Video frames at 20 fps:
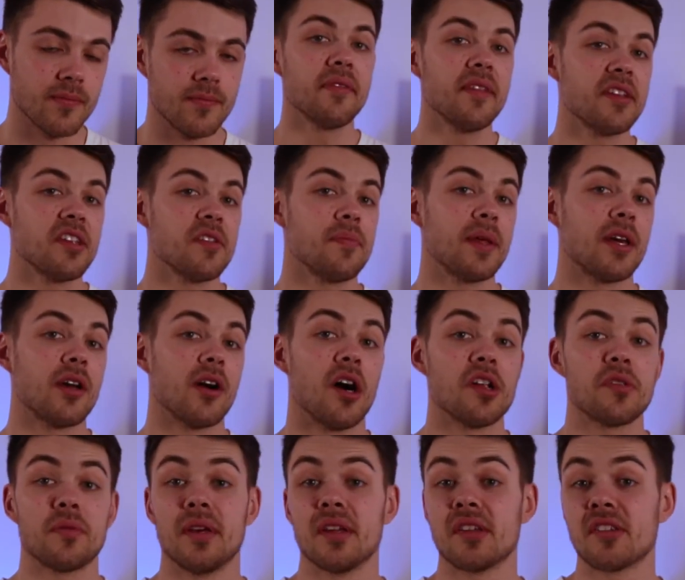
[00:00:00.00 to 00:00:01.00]
This is
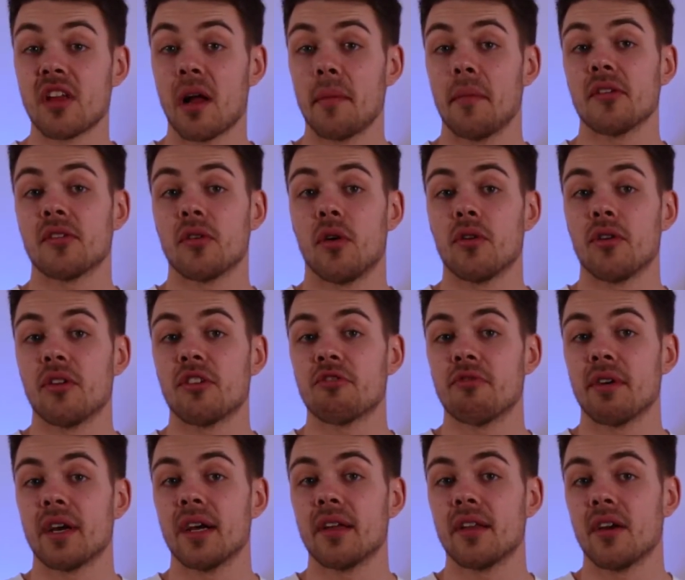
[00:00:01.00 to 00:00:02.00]
because when your stop loss order is
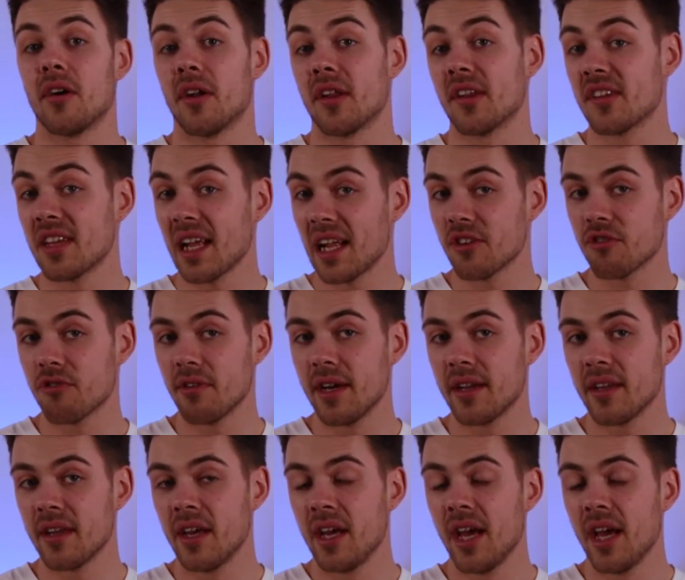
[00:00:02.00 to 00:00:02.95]
triggered on a sell trade,